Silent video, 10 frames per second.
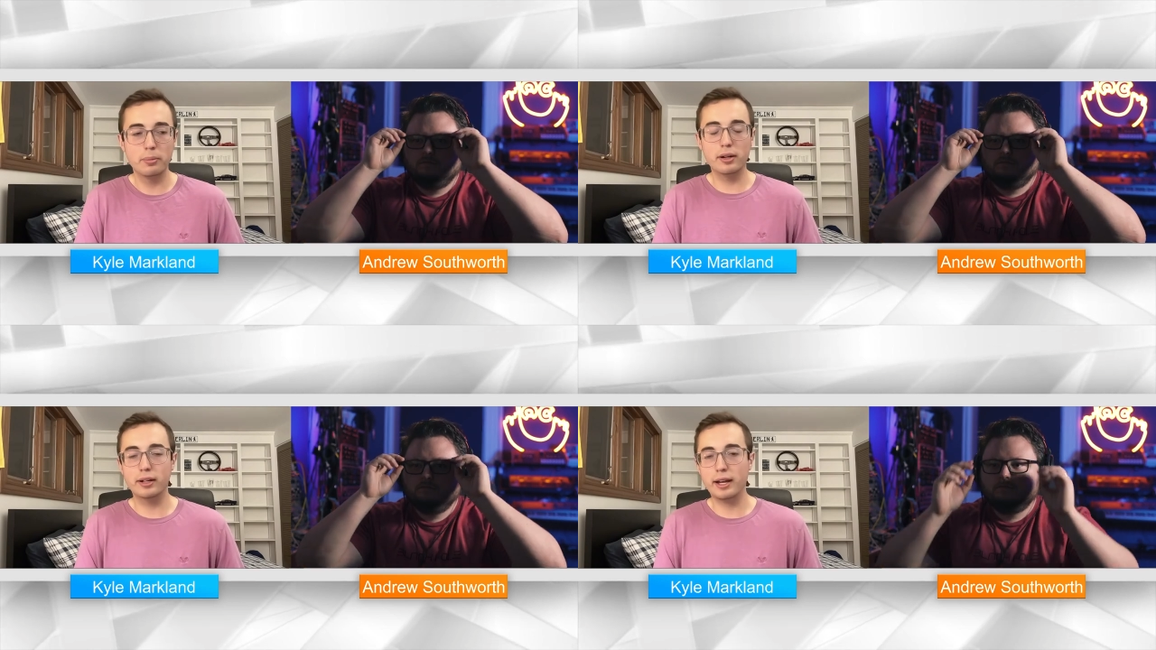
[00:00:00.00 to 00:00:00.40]

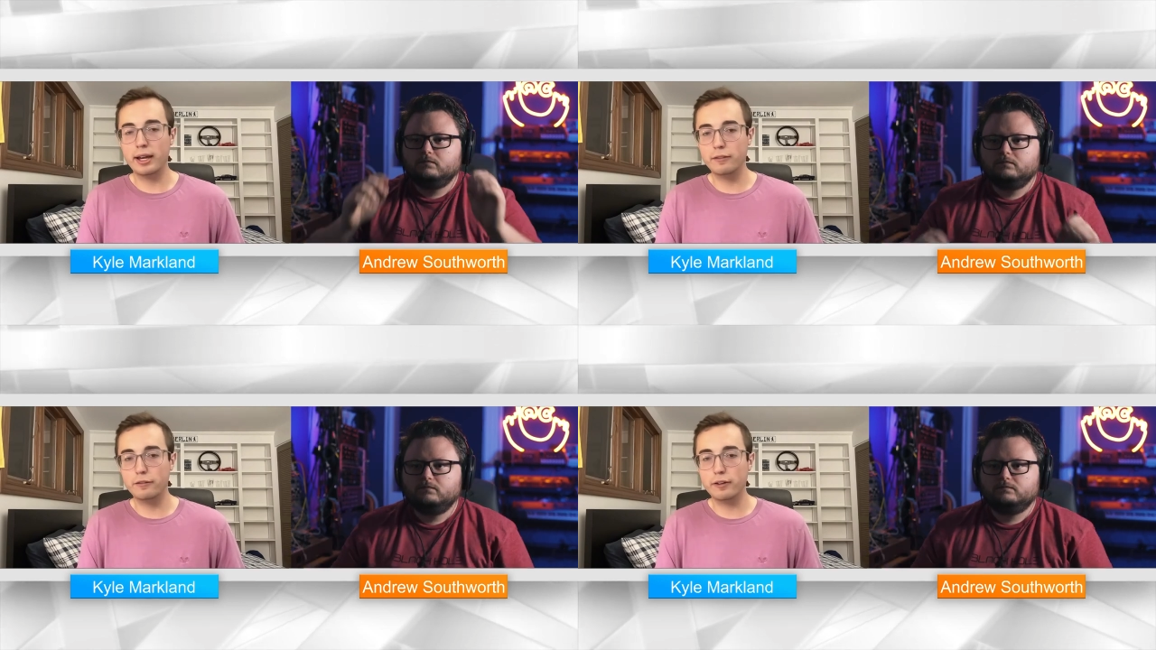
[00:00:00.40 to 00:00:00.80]
Speaker 1: but I
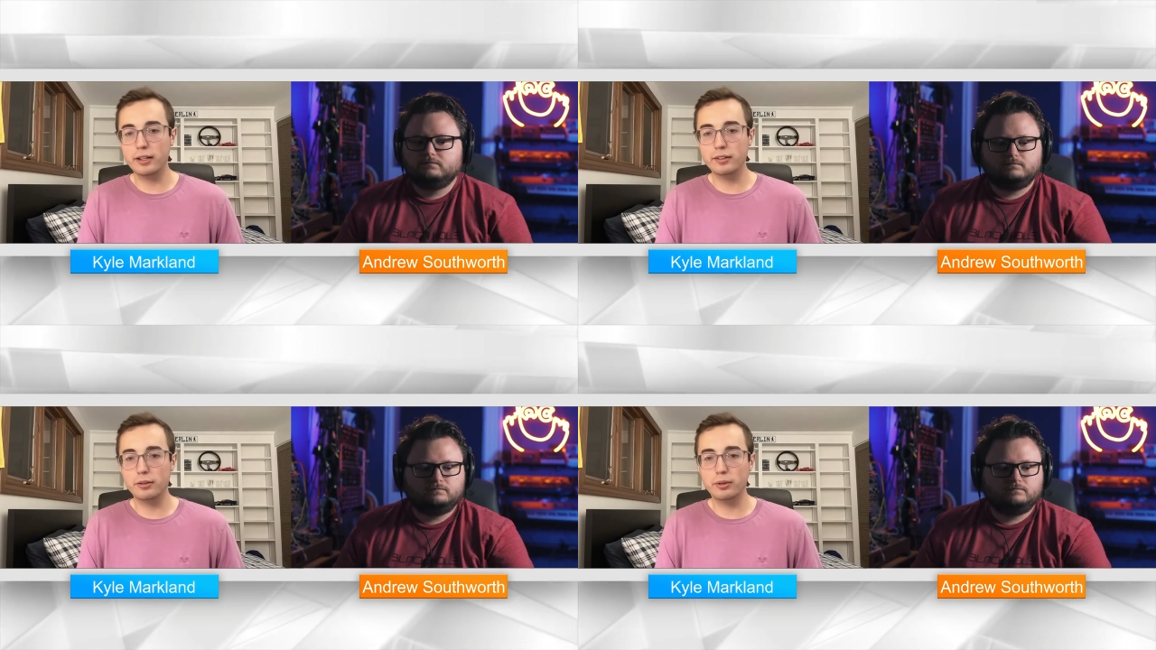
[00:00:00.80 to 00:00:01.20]
had
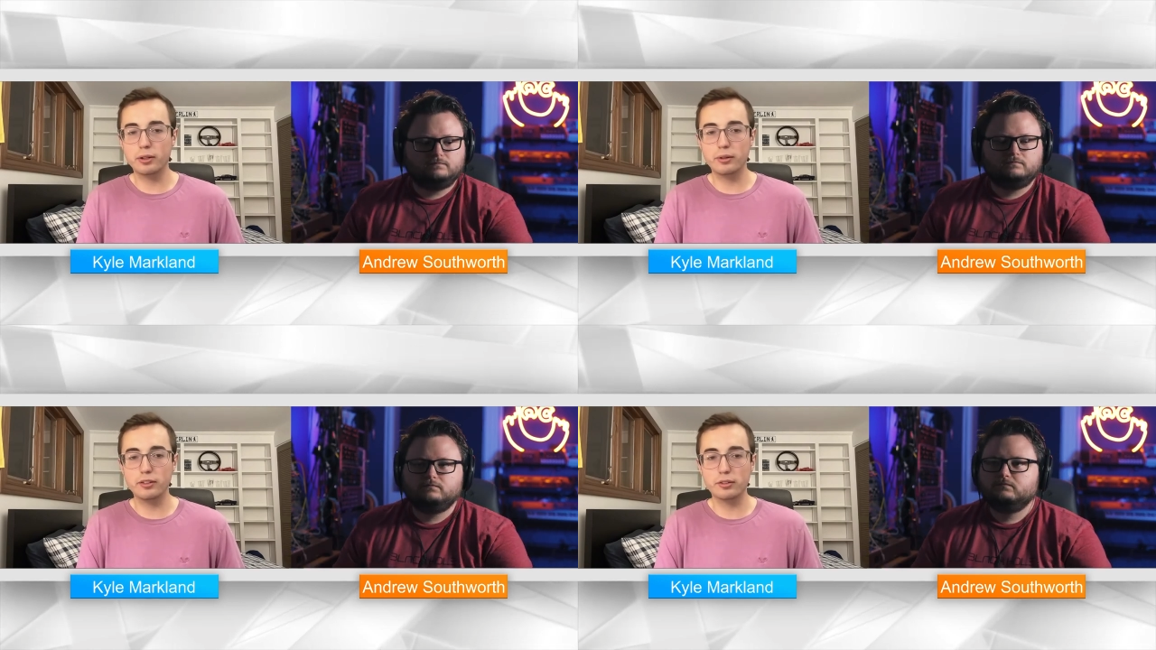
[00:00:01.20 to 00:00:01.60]
friends who
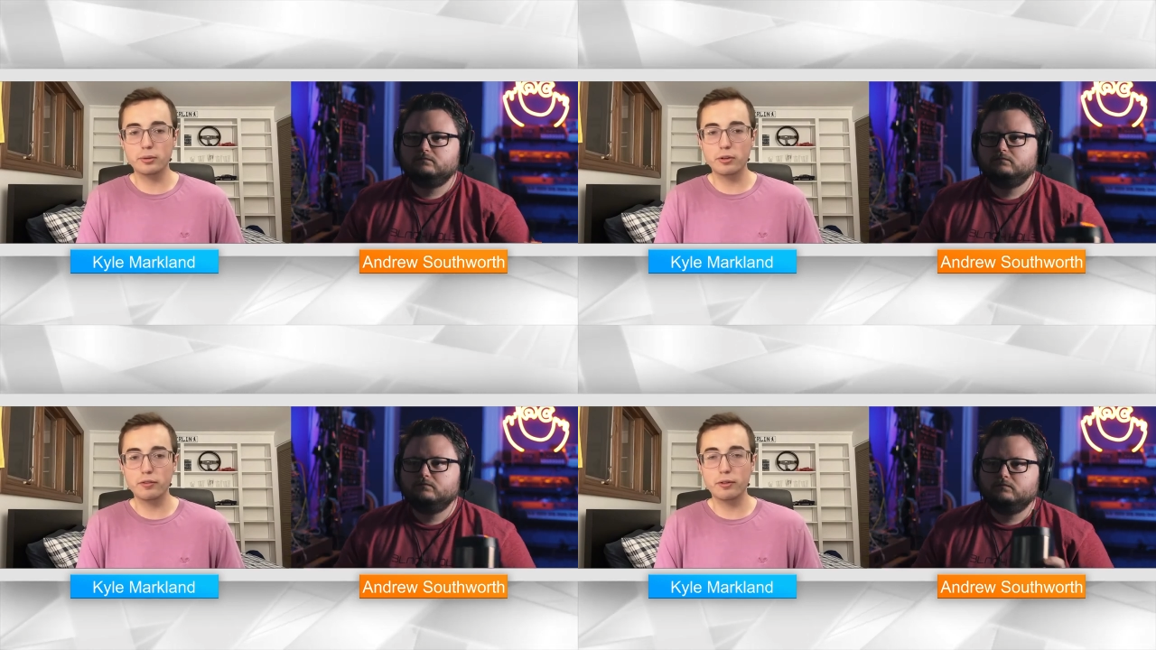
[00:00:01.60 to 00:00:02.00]
were going to
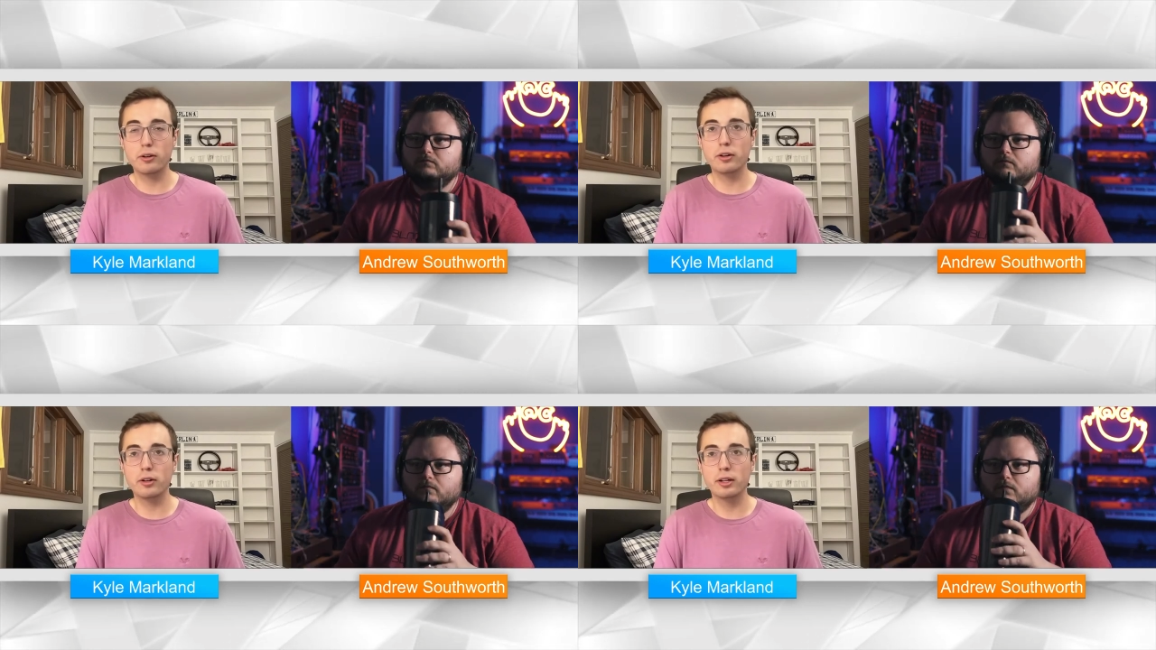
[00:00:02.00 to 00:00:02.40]
school
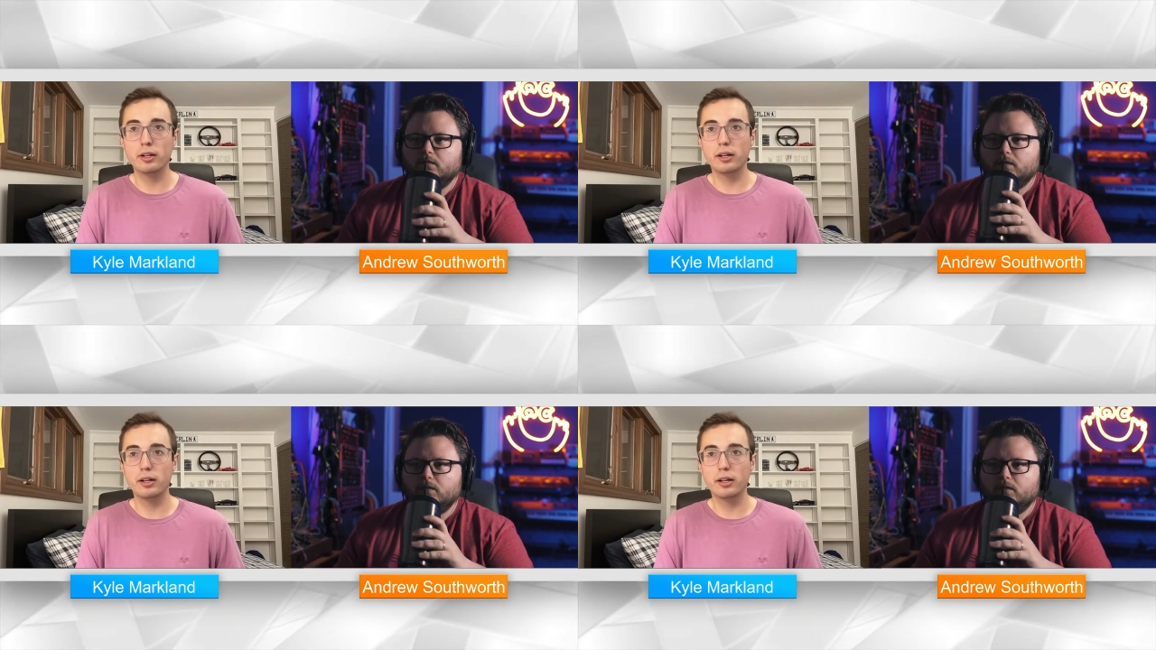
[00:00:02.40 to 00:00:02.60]
for,